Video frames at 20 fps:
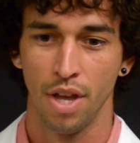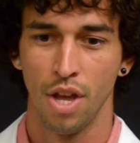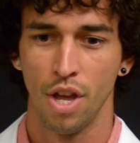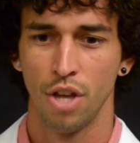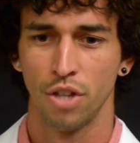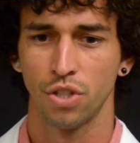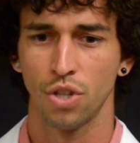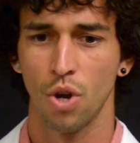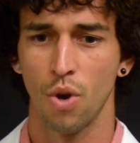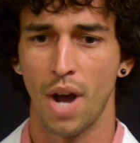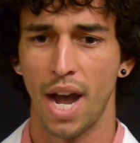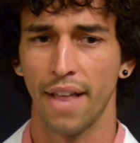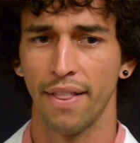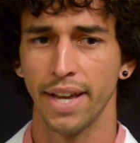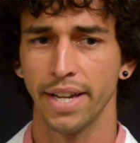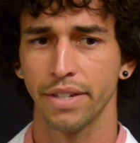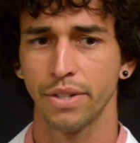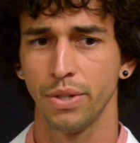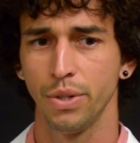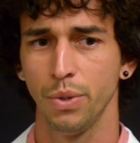So I
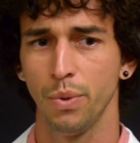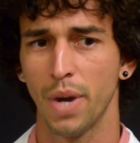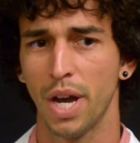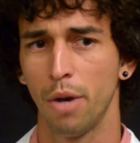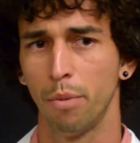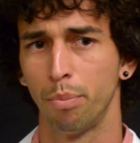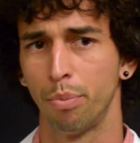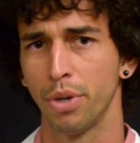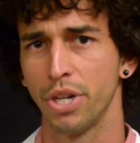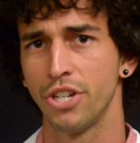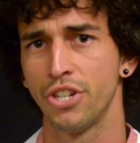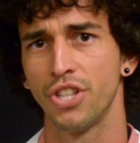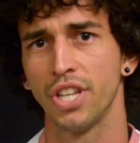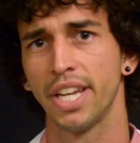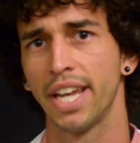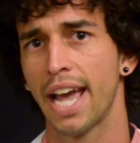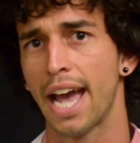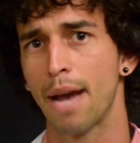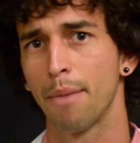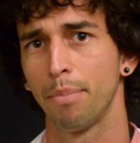like to help bridge the
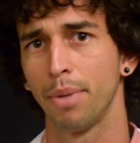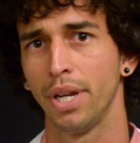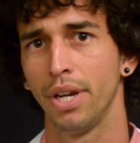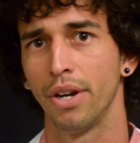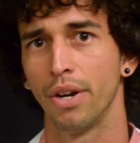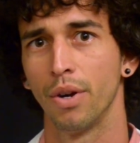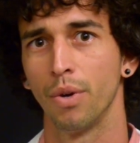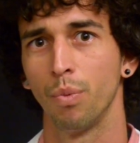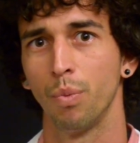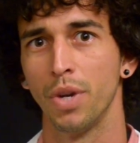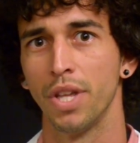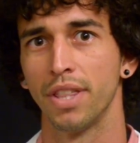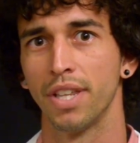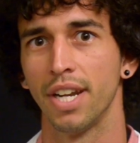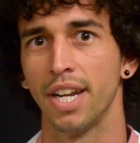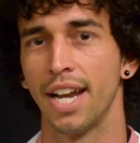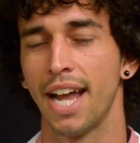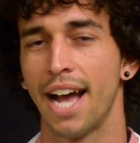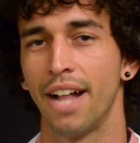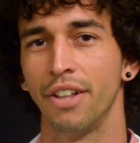gap here with an
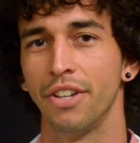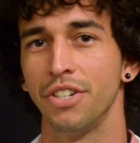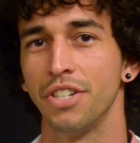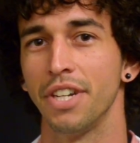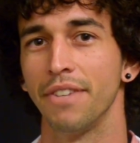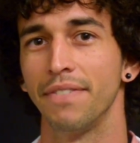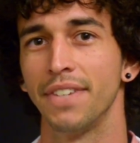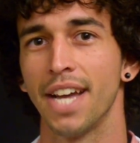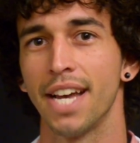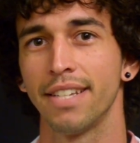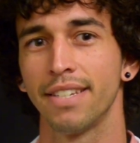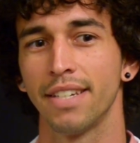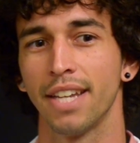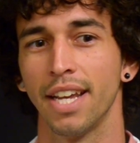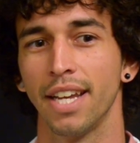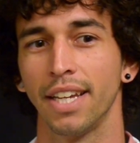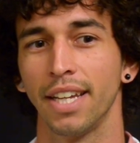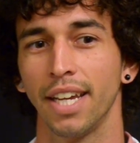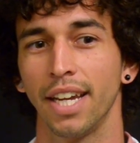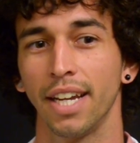analogy of test
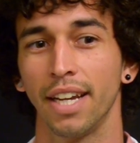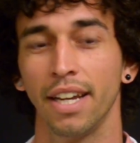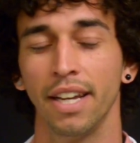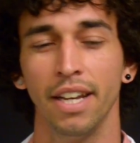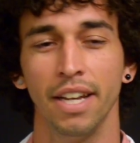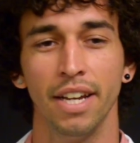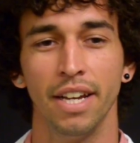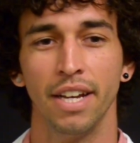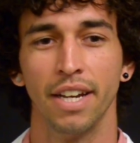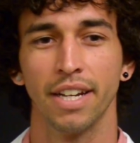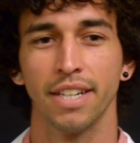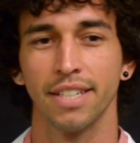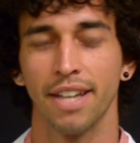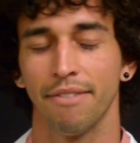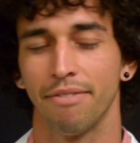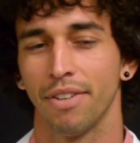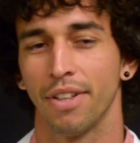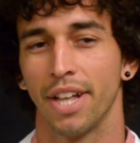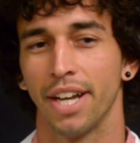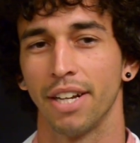taking, because I
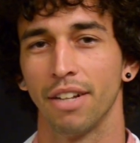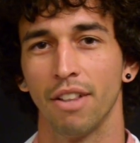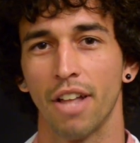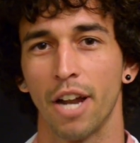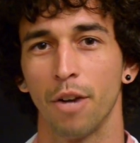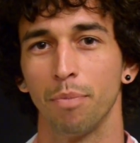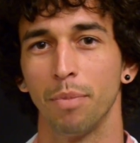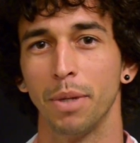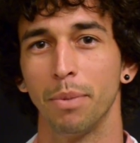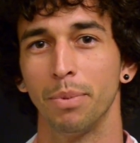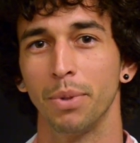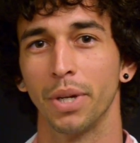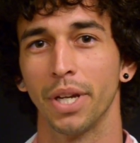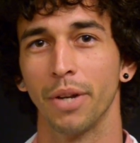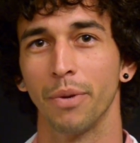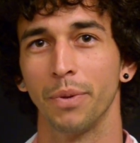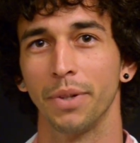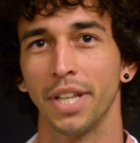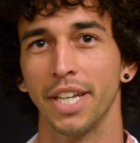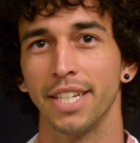feel like a lot of people
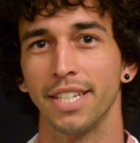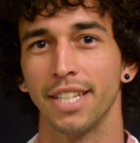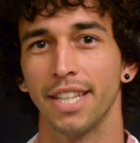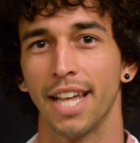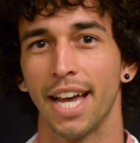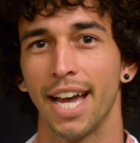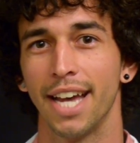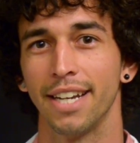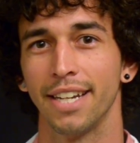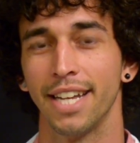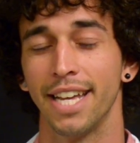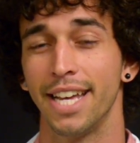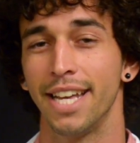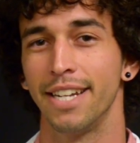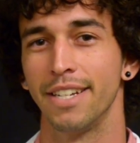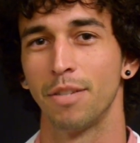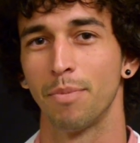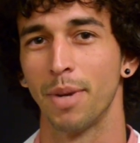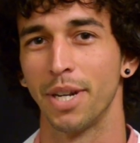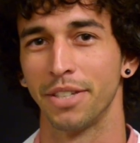can relate to that,
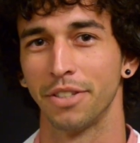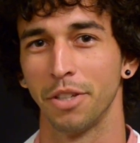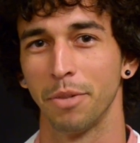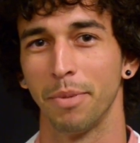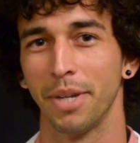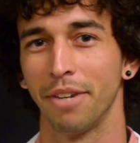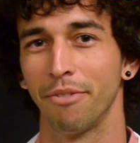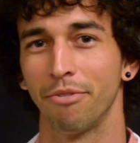and especially being